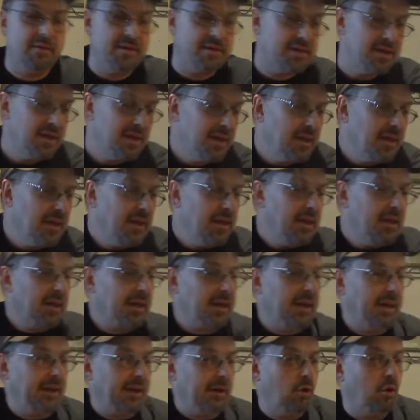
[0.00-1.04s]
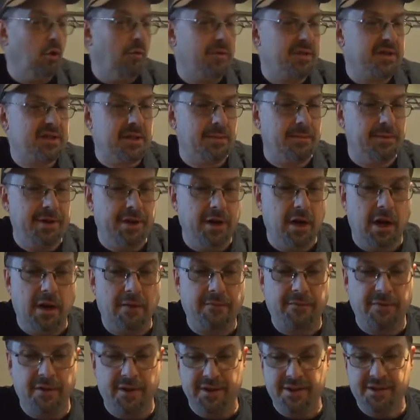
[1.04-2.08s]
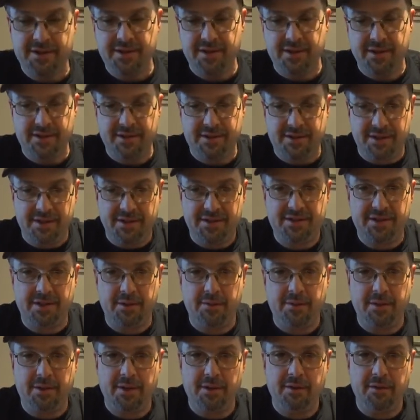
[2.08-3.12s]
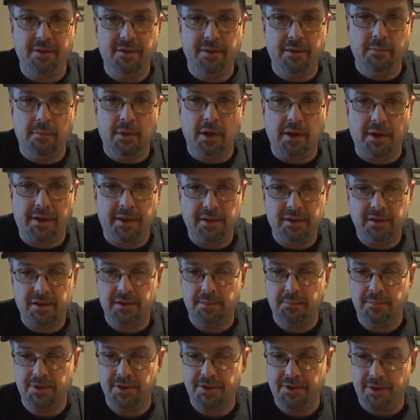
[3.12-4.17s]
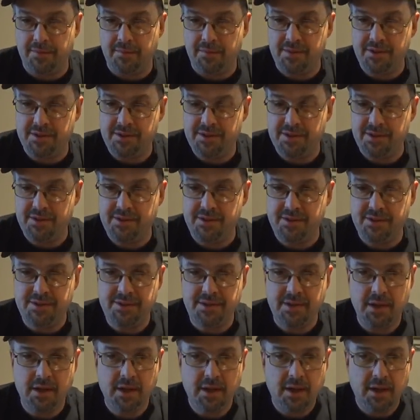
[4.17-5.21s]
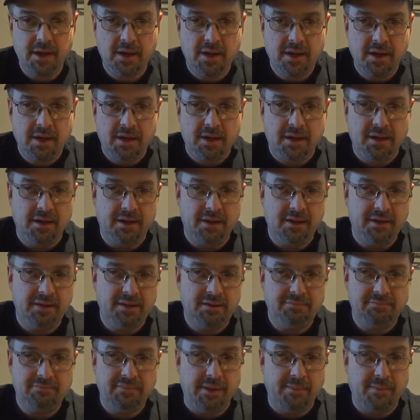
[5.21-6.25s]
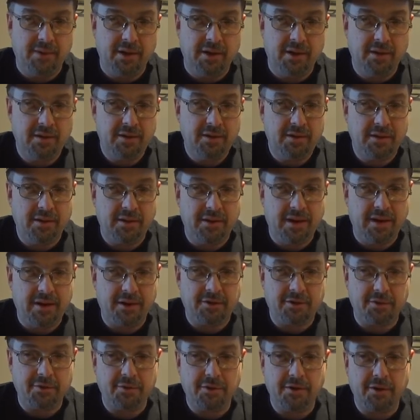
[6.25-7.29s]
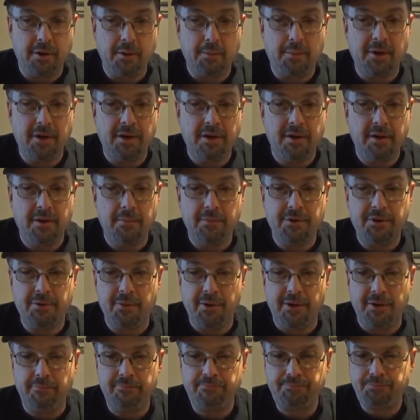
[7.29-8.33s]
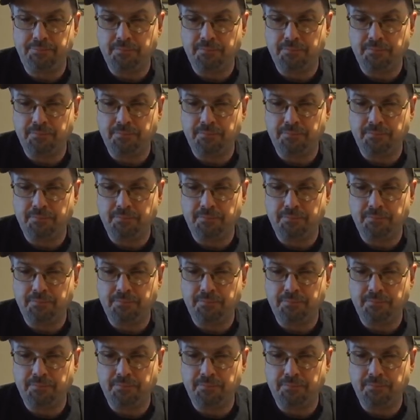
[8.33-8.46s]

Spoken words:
us. Kind of go over some of the offerings that exist out there in the market, some of the differences, maybe an anecdote and an opinion in between.